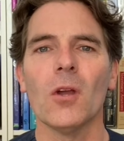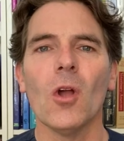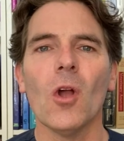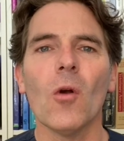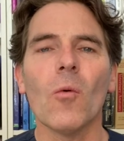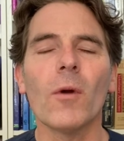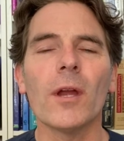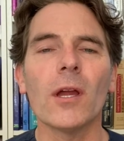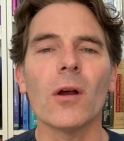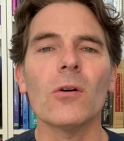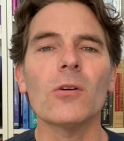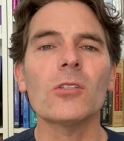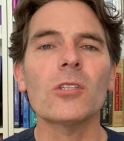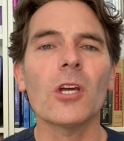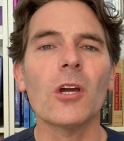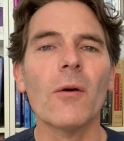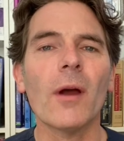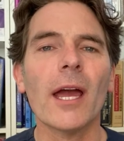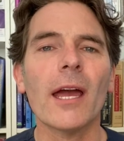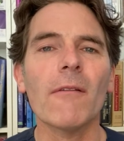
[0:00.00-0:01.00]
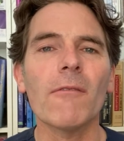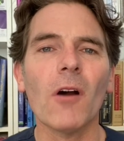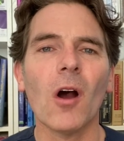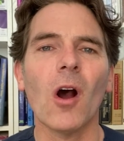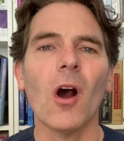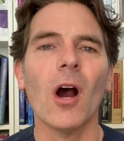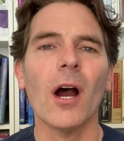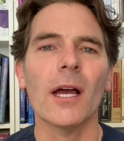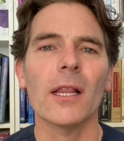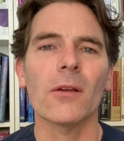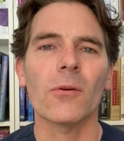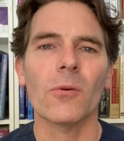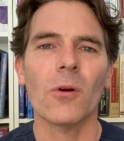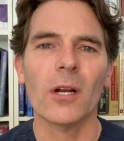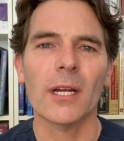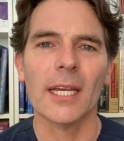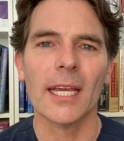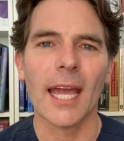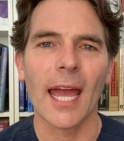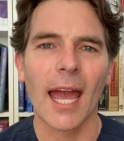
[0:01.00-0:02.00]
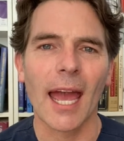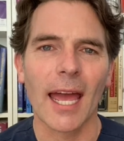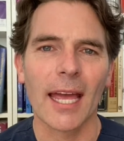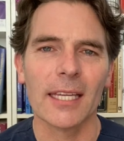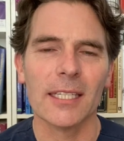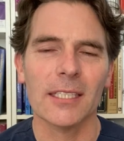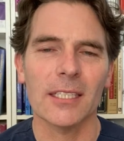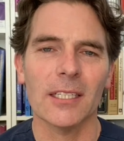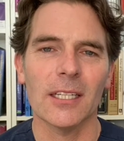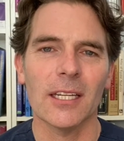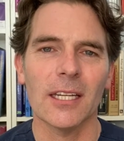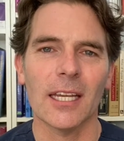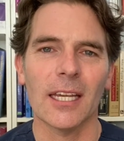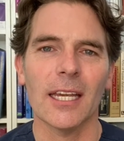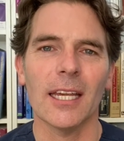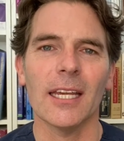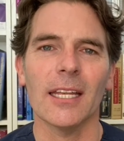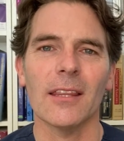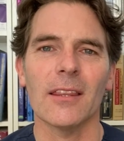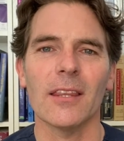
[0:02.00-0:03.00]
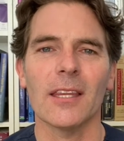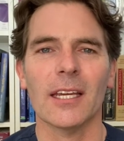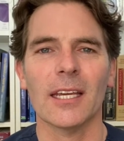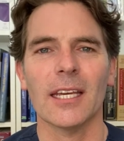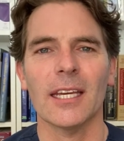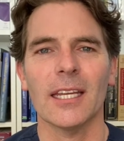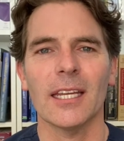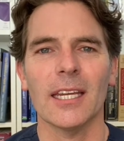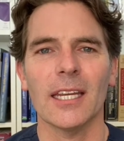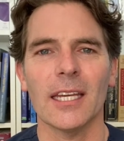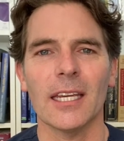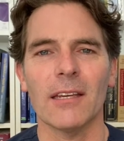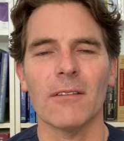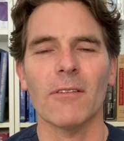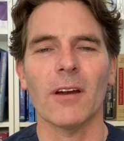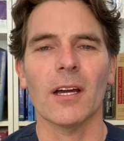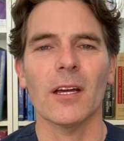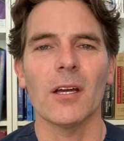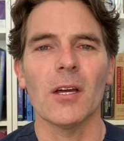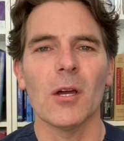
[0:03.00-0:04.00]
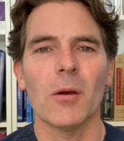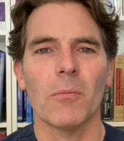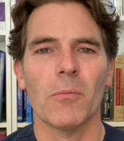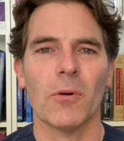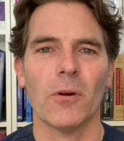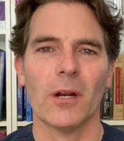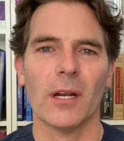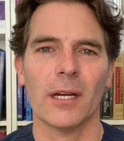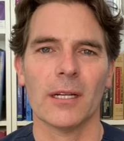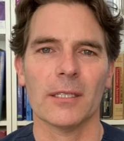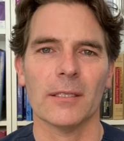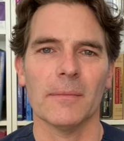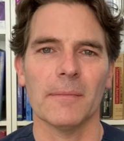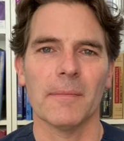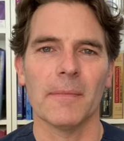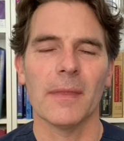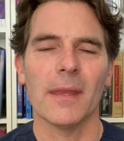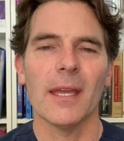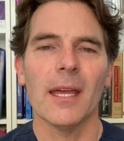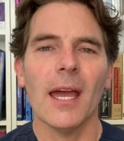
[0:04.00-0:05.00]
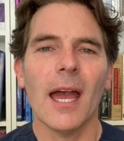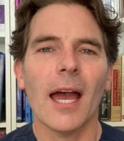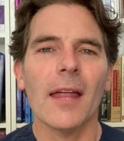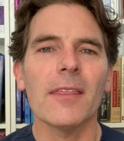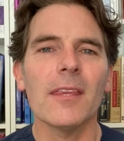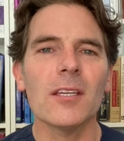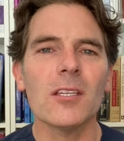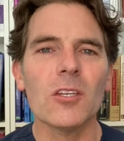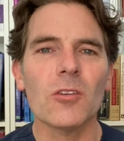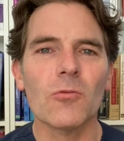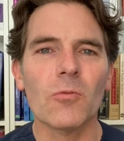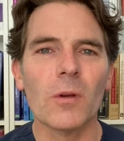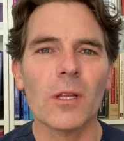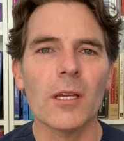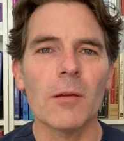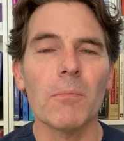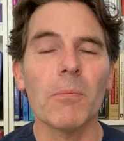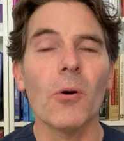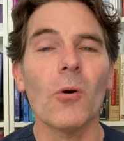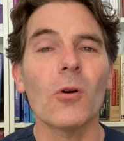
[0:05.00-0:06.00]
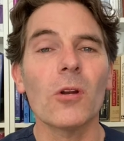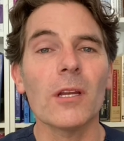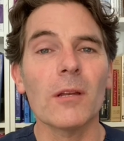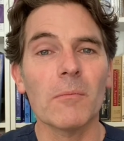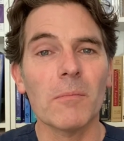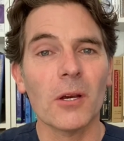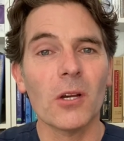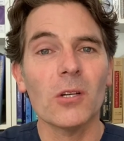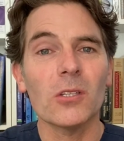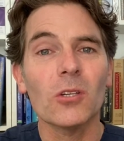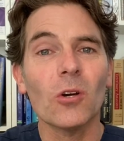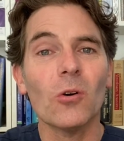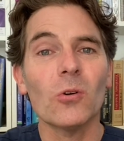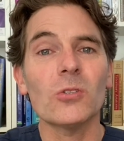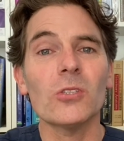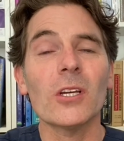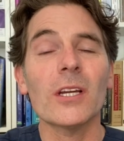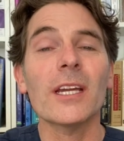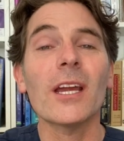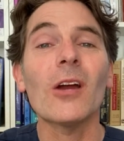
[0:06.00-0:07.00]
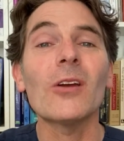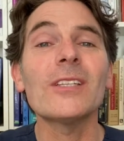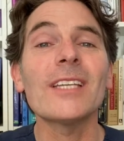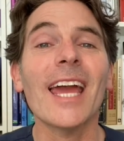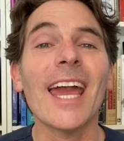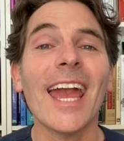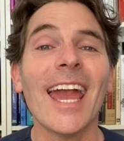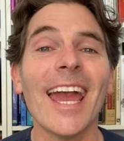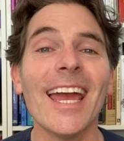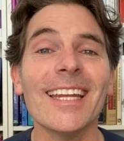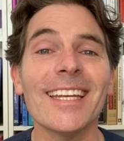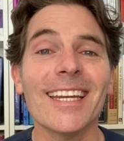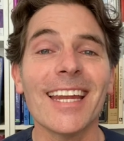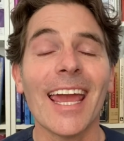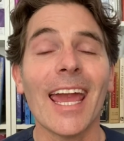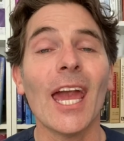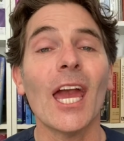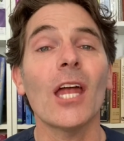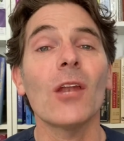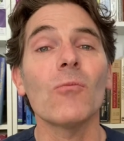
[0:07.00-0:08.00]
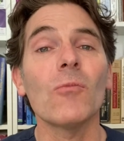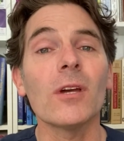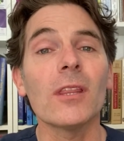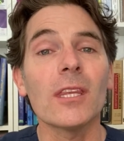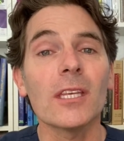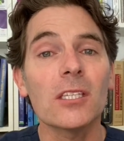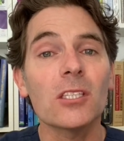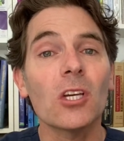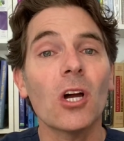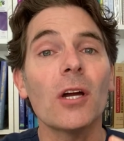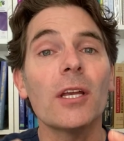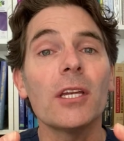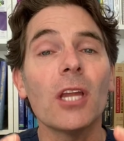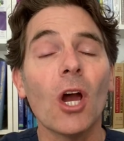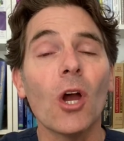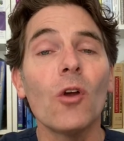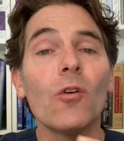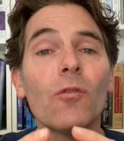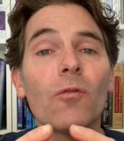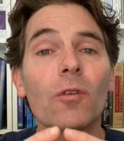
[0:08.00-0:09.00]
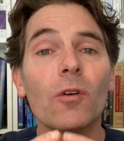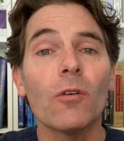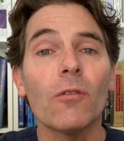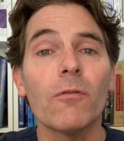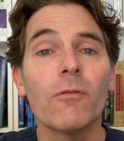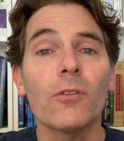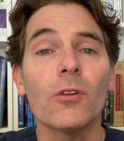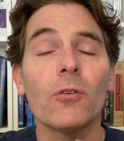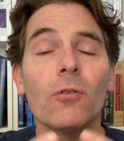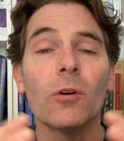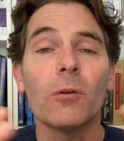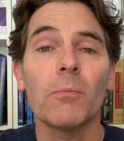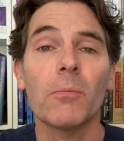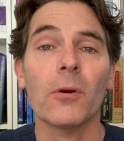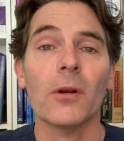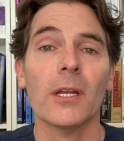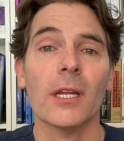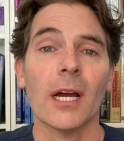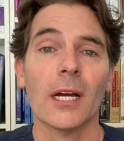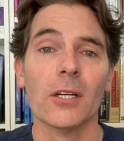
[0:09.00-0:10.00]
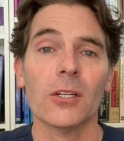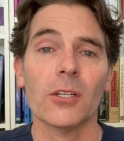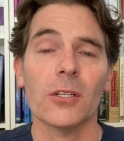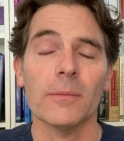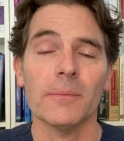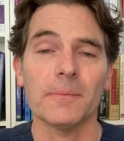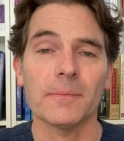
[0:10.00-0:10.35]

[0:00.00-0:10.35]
We also have hyaluronic acid in the CanEVA product. And this is really important because also it goes hand in hand with the synovial fluid production,